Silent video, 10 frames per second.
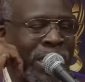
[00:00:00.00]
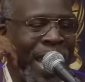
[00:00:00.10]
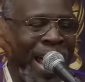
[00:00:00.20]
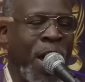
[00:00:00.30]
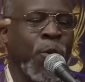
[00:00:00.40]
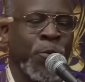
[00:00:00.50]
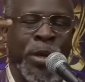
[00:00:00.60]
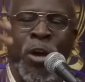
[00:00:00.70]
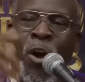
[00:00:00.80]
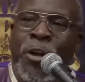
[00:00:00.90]
Without
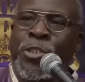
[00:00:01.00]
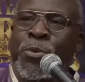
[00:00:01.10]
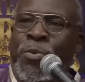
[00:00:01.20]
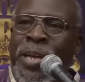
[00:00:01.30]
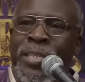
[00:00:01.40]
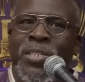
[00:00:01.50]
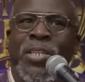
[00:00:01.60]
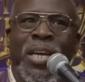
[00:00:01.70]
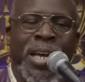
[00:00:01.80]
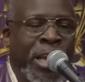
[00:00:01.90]
regard to
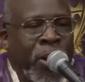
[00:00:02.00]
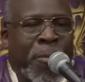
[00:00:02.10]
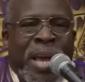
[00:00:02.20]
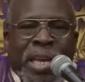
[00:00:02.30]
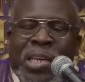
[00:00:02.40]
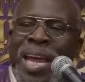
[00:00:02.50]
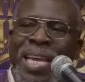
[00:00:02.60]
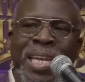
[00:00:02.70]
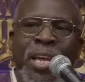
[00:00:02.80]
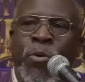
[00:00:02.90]
race. He gonna make it
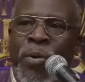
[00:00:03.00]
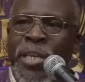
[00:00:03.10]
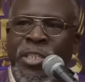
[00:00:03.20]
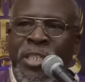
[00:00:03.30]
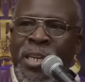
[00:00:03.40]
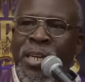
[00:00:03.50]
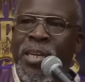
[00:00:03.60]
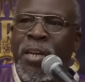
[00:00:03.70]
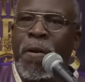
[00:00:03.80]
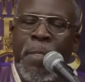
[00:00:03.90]
like it ain't a race
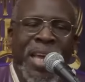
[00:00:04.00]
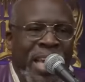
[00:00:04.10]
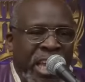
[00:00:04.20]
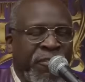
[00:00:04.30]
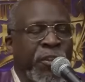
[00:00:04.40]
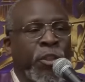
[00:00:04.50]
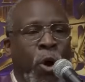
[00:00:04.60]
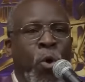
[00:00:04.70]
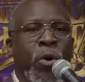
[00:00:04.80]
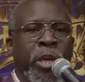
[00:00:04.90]
thing. Even
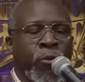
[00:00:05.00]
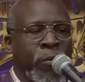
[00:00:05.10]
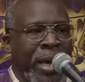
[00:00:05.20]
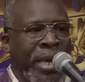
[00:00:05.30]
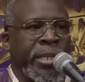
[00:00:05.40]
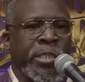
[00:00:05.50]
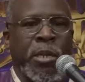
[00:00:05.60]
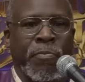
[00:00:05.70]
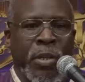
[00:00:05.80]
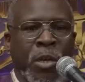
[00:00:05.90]
though he created
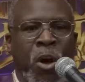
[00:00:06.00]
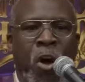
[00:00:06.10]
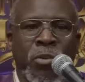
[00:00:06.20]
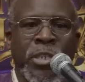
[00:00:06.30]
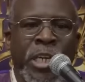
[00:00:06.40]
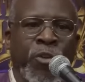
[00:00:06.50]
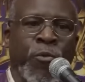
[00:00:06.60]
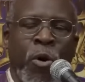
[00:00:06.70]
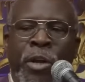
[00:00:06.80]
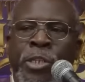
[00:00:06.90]
something called
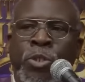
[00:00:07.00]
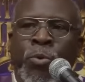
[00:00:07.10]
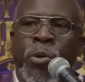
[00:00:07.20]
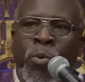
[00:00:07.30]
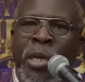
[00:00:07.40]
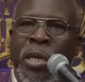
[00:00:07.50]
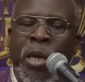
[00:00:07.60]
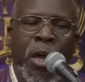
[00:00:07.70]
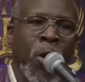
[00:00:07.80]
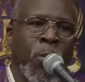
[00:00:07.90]
Negro History
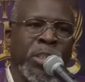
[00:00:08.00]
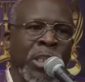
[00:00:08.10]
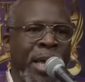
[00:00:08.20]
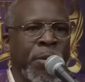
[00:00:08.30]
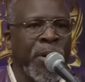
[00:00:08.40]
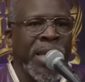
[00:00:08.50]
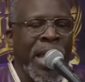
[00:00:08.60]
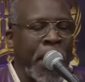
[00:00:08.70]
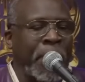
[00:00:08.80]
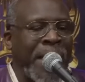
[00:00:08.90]
Week, which later
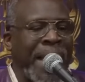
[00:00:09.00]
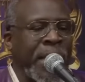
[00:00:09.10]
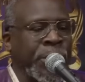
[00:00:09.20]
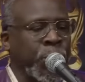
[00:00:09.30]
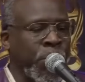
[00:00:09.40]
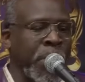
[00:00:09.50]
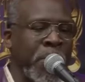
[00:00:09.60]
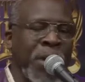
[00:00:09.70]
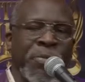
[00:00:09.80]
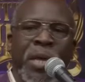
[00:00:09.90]
became Black History
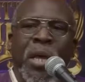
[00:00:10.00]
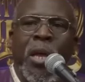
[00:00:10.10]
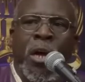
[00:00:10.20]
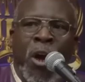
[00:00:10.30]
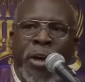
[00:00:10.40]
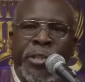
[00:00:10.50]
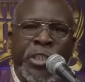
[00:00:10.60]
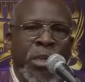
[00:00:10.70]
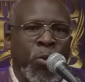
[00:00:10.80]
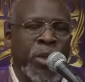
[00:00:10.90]
Month,
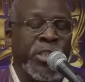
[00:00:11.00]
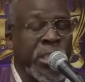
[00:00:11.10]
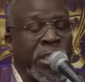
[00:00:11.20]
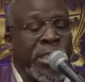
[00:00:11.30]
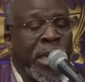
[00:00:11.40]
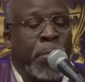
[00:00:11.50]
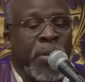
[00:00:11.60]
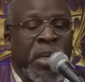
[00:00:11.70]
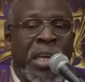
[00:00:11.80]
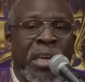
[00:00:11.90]
Carter G. Woodson
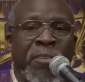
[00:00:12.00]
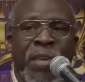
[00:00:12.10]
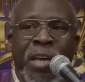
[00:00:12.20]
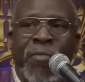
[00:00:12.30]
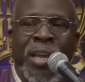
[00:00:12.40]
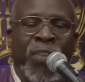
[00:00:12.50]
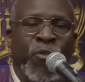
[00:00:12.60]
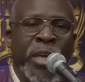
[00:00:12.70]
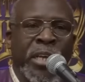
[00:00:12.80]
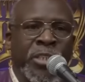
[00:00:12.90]
did believe that
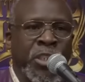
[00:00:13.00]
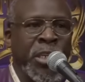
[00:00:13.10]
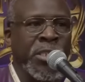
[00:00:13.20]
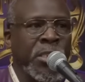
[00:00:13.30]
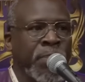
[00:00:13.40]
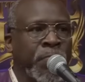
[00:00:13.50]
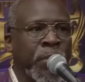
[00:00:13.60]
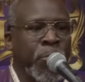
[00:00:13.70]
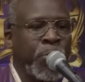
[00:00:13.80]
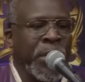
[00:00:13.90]
if we could just
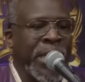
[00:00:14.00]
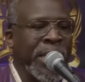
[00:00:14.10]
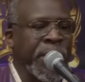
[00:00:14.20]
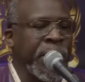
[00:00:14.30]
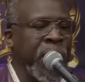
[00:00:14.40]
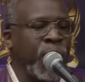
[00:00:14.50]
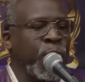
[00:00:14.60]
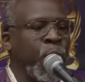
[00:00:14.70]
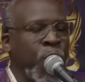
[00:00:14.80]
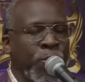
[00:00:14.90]
put in
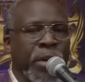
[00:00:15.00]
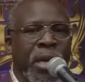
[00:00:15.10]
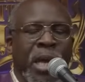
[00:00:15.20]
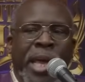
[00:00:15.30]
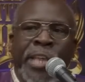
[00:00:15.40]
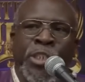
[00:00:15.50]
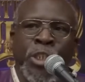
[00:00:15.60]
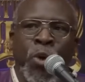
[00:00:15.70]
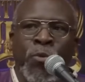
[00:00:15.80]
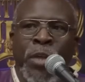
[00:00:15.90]
enough work and
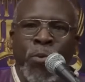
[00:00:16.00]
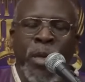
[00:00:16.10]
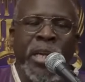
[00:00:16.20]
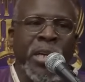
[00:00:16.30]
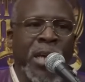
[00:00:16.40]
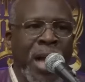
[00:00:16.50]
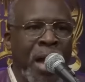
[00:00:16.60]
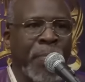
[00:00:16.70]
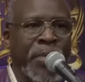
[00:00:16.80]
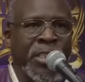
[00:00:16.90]
show that we could
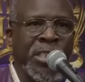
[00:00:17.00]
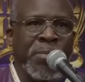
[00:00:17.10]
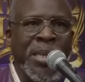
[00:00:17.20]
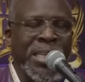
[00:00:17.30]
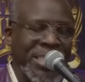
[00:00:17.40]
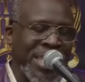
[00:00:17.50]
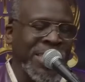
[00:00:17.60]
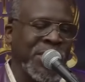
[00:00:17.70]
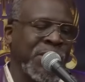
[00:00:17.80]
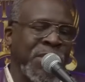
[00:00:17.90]
accomplish as many
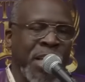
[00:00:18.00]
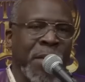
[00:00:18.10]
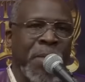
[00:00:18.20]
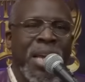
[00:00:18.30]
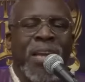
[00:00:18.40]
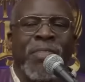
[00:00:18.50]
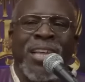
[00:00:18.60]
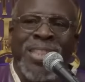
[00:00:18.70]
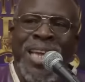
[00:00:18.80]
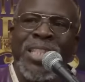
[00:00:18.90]
things as them,
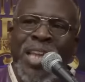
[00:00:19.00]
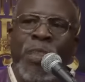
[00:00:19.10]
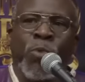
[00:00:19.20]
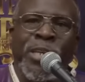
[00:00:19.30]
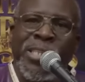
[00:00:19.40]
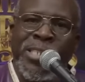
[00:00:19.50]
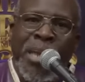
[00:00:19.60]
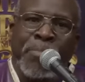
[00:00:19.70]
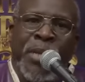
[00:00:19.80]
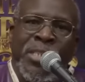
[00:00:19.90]
that they then would
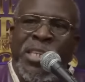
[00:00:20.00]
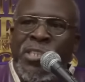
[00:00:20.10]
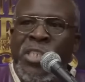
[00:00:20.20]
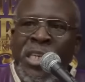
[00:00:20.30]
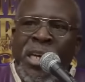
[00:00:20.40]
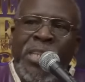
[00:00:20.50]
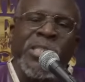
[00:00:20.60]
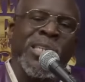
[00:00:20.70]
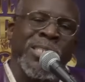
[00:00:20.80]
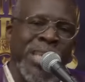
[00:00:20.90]
accept us and see
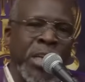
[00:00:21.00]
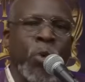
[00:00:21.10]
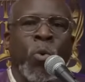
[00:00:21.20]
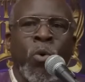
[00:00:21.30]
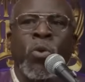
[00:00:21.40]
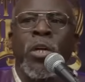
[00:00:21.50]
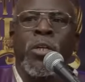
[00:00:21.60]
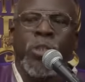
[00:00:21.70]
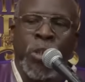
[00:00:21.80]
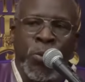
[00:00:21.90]
us as equal
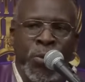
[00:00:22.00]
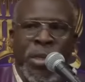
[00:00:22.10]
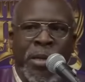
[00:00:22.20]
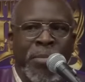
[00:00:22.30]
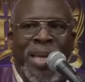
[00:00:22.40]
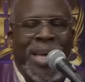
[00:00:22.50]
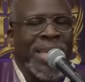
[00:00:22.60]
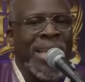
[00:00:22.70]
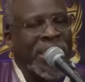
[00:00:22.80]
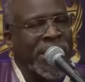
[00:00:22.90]
to them.
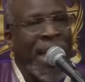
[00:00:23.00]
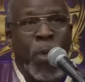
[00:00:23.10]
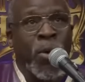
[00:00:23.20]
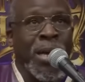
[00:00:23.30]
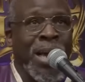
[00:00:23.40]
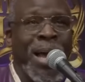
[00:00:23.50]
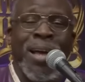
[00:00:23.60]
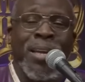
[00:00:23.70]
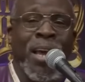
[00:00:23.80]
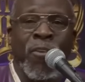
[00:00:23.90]
And that's not what
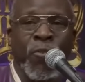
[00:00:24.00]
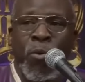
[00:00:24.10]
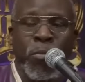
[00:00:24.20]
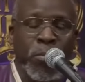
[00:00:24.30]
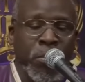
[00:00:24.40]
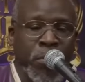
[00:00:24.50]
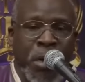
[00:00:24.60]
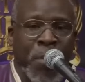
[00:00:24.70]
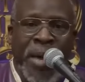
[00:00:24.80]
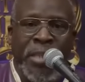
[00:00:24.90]
God ever
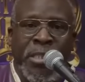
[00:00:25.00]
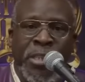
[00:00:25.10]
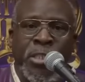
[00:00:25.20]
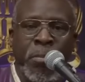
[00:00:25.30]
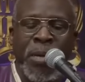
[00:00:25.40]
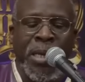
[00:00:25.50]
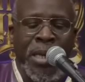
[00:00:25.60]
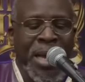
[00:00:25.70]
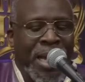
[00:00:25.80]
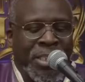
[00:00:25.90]
commanded us to
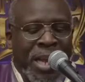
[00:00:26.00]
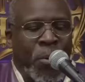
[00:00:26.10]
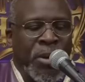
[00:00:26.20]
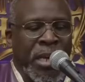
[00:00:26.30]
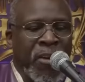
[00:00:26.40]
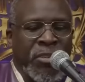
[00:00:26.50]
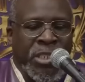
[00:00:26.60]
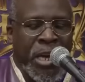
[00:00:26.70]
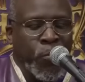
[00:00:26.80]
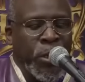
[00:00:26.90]
be. It's not what he
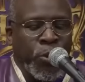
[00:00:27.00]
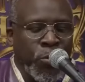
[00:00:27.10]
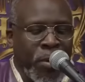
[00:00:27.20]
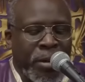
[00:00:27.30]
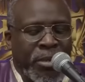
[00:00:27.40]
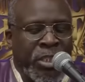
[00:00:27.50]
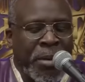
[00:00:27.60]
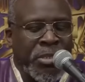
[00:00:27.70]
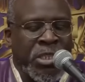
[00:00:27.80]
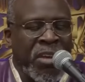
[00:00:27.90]
ever said. Read Deuteronomy
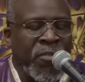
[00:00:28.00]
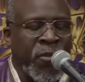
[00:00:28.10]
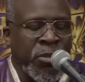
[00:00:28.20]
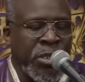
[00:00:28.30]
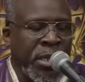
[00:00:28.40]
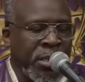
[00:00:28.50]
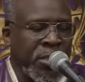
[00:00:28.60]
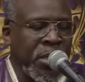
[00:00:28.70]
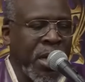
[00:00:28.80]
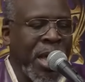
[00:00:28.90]
chapter 7, verse
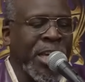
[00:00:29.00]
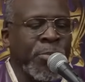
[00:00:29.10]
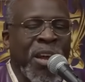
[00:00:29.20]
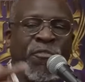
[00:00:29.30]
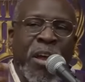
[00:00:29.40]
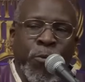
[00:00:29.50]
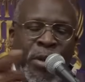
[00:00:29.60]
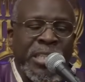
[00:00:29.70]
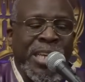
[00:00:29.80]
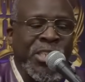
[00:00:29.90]
6. As a matter of fact,
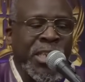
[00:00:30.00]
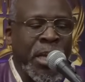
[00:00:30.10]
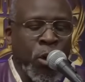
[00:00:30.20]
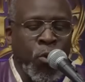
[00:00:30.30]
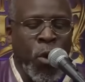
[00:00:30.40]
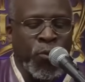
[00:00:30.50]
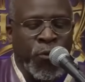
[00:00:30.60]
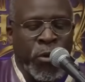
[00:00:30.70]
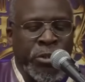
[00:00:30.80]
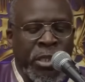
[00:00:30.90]
read that second
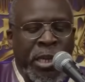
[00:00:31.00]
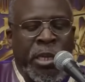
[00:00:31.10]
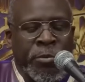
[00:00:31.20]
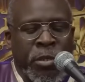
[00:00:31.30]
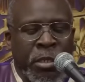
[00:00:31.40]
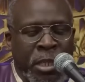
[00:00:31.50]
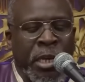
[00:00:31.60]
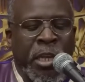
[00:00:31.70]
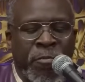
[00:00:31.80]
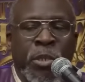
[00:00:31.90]
quote first, then
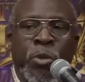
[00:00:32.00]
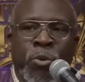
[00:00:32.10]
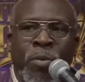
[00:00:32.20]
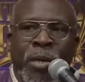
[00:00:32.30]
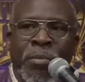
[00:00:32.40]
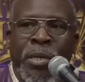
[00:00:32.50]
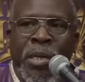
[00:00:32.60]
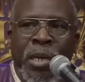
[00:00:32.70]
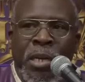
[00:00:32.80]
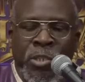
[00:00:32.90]
give me
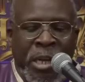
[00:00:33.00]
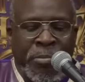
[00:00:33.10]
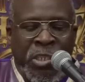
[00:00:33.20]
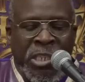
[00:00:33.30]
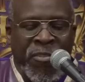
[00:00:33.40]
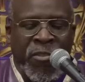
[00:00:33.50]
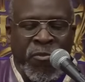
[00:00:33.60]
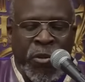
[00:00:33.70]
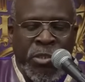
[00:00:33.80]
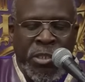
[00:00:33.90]
Deuteronomy chapter
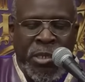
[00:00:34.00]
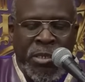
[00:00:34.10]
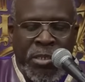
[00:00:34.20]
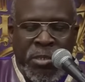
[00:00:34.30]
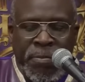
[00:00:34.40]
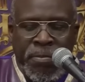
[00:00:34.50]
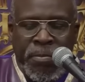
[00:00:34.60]
7, verse 6.